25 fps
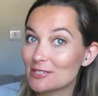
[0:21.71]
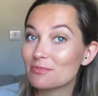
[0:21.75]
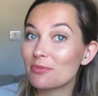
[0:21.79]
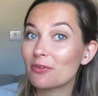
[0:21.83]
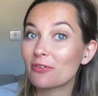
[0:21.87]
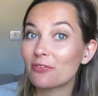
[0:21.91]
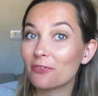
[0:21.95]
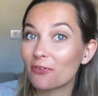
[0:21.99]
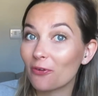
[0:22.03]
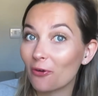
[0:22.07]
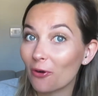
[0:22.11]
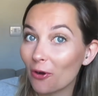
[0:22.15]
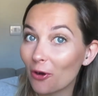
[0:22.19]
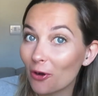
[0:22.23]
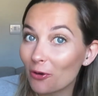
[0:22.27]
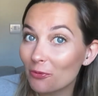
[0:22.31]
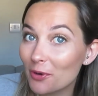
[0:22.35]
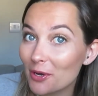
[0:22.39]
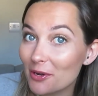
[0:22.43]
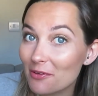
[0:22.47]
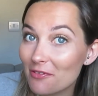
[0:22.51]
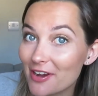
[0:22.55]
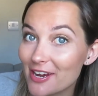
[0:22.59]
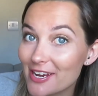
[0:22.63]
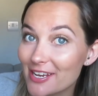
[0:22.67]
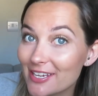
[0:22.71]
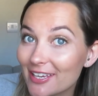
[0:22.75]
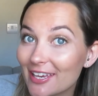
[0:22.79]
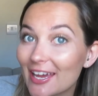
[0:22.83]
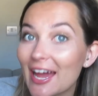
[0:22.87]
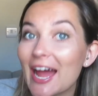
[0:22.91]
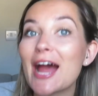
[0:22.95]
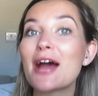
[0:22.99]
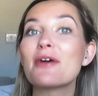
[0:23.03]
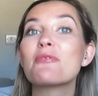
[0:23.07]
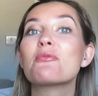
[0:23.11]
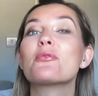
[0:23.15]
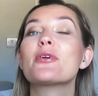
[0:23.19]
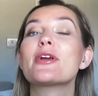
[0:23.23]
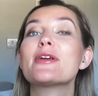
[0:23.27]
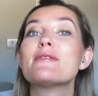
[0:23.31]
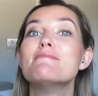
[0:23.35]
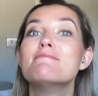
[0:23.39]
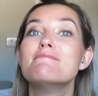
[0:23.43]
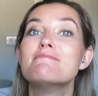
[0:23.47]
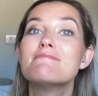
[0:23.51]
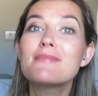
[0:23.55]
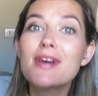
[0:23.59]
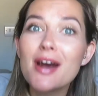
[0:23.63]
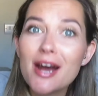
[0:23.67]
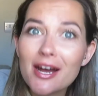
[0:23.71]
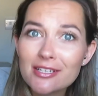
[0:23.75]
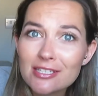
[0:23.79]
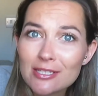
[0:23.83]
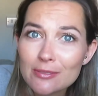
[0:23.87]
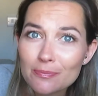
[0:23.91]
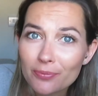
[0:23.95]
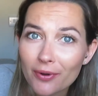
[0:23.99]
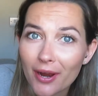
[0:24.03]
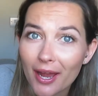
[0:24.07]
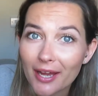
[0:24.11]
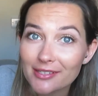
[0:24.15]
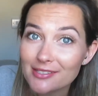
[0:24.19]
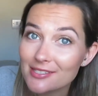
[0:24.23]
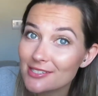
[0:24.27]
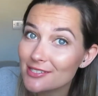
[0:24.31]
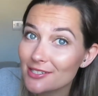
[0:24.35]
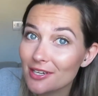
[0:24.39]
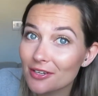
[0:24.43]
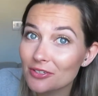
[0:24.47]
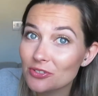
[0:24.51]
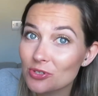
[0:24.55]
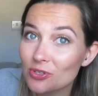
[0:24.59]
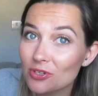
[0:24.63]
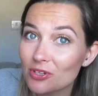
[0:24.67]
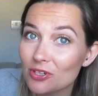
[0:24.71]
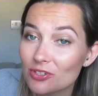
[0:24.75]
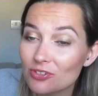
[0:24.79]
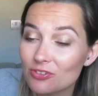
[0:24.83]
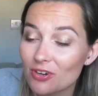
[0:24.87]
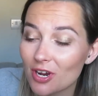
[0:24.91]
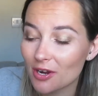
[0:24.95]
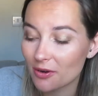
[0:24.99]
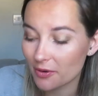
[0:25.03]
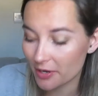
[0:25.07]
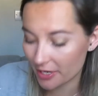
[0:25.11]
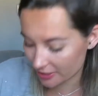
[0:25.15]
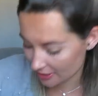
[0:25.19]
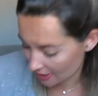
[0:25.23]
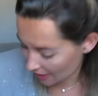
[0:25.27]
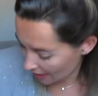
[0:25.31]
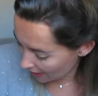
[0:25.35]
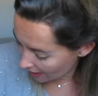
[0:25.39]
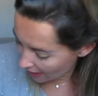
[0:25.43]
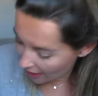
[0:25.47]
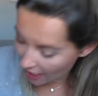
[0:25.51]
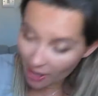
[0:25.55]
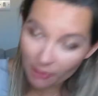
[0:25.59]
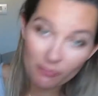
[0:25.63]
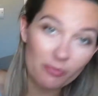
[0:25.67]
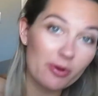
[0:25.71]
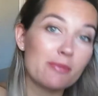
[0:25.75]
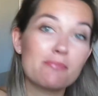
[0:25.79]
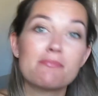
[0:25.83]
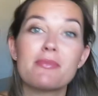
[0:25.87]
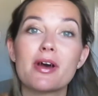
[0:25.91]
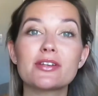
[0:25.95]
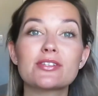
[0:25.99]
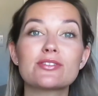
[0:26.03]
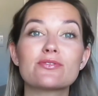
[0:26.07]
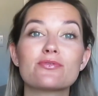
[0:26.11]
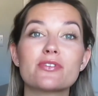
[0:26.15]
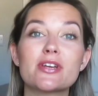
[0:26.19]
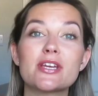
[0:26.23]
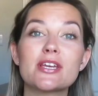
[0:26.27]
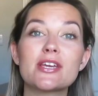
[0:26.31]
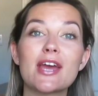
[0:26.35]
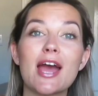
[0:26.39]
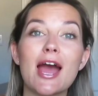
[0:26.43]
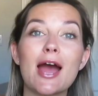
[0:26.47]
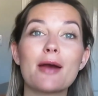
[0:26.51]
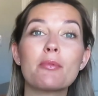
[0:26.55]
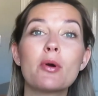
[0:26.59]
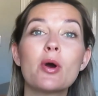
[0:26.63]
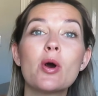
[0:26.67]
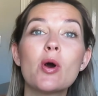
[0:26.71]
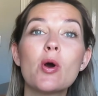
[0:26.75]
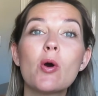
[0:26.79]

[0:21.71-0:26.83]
Before we recap, we must practice our tricky trial words and we must recap